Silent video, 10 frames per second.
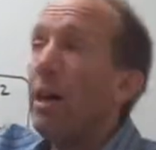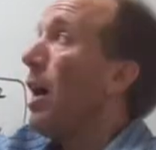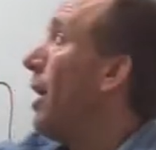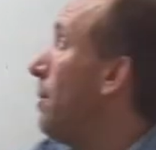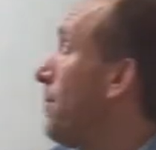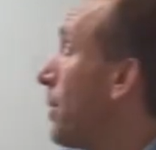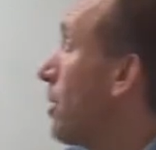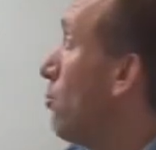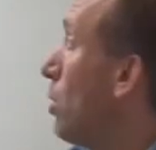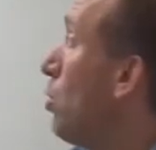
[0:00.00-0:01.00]
um,
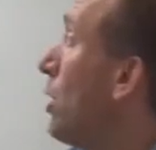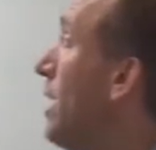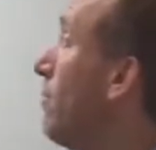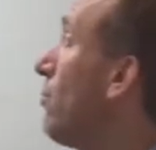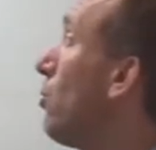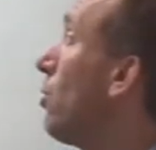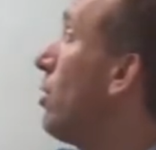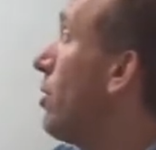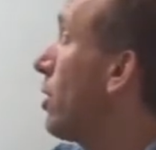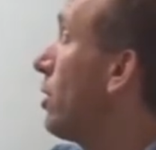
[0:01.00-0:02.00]
we're looking
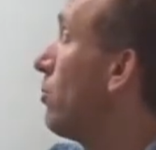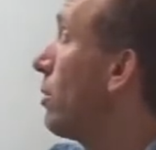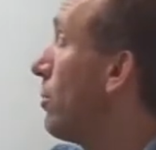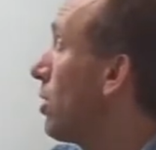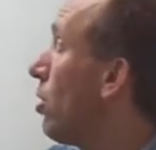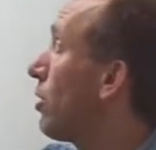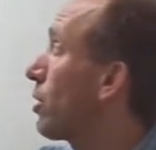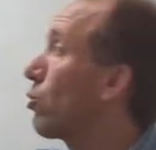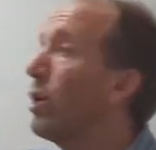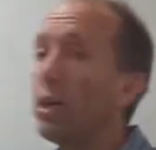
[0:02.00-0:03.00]
for the, what we call the
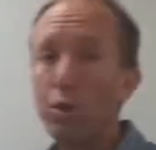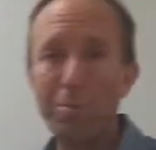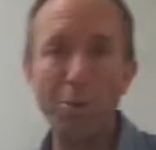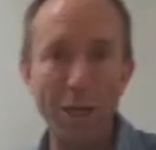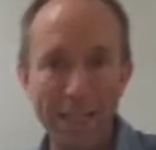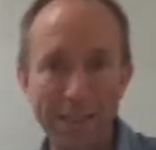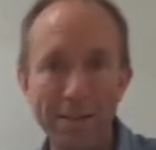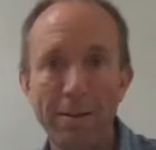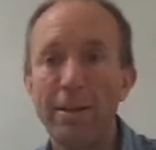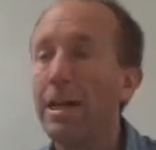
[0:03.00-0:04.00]
critical
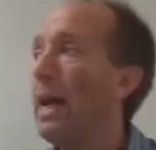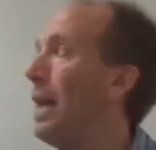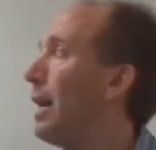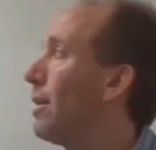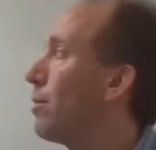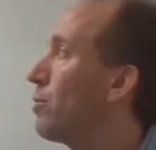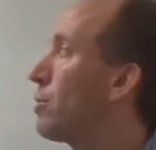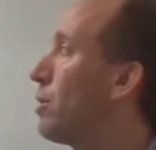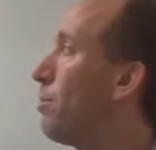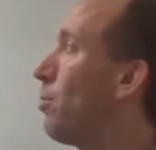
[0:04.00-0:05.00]
points. And those
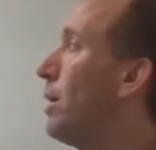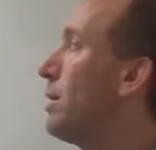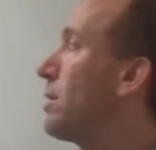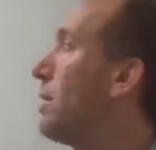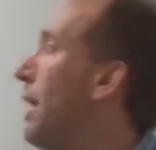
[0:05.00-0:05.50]
are the points